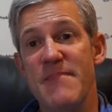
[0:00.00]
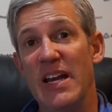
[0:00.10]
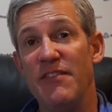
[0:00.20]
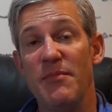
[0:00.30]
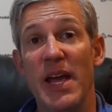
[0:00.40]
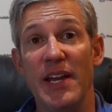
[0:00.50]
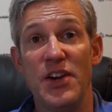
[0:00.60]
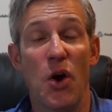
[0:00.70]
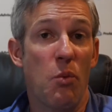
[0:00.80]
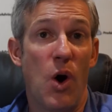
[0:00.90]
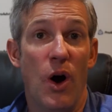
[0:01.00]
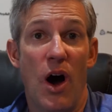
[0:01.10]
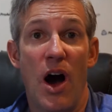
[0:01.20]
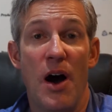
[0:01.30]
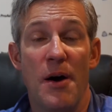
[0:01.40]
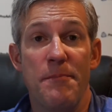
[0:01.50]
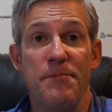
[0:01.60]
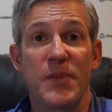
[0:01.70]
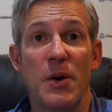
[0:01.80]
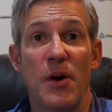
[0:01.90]
many of you may
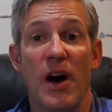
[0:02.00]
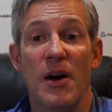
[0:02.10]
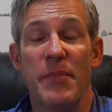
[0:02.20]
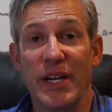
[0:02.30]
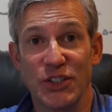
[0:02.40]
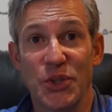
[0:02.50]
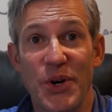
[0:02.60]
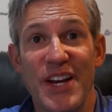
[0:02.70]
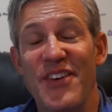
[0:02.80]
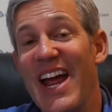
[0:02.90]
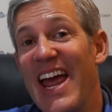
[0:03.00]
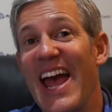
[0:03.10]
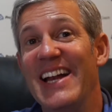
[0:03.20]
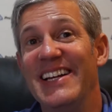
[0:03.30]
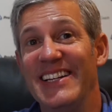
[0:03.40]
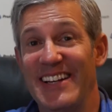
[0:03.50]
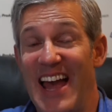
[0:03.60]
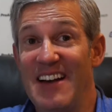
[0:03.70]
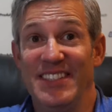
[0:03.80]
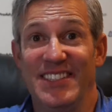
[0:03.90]
know Michael Jordan, right? And
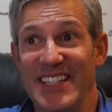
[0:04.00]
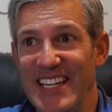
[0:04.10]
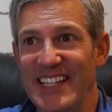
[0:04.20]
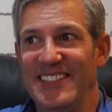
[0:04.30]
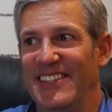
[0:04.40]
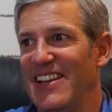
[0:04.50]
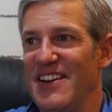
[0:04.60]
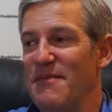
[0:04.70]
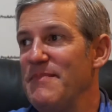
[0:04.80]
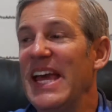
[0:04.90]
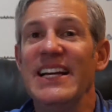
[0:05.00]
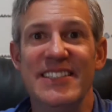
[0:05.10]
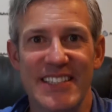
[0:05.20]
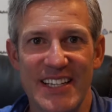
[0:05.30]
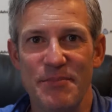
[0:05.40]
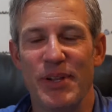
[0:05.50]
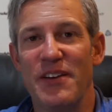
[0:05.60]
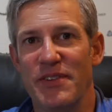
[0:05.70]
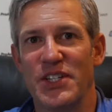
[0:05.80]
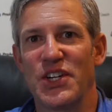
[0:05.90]
obviously he's an amazing,
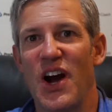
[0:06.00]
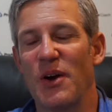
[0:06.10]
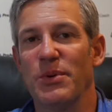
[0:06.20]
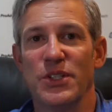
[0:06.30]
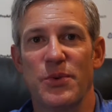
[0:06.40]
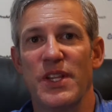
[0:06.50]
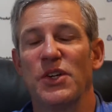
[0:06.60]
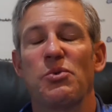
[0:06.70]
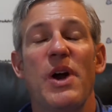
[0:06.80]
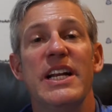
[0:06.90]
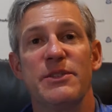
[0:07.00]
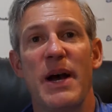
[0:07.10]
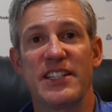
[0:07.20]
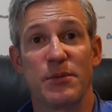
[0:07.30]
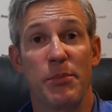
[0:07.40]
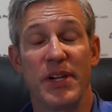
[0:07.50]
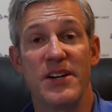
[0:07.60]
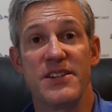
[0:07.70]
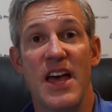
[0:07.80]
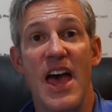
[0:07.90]
played for the Chicago Bulls, one of the greatest basketball
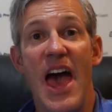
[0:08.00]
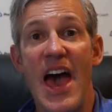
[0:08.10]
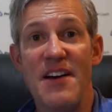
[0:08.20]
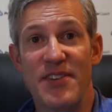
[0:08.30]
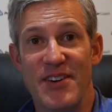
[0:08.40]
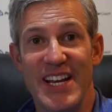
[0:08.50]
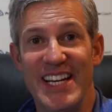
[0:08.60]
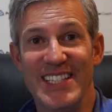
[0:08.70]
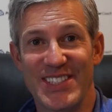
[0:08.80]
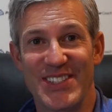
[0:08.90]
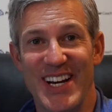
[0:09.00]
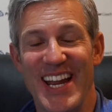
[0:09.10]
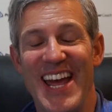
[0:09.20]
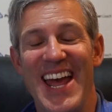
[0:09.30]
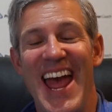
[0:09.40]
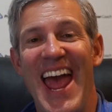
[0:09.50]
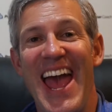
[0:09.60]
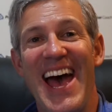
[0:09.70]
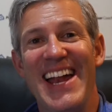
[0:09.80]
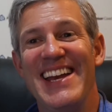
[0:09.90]
players ever in history.
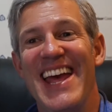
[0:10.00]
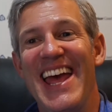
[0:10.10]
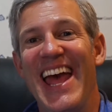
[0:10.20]
And